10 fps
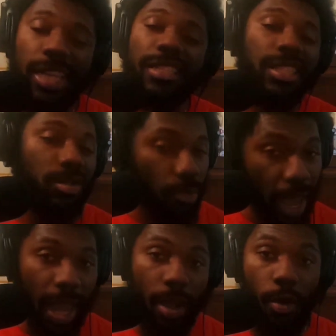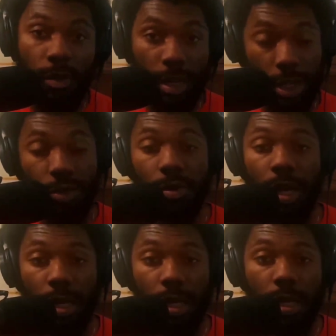is smack over this
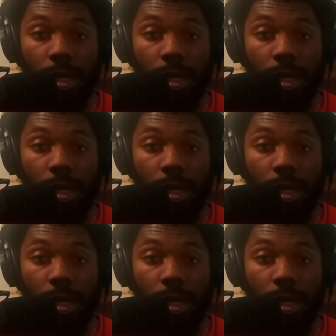way.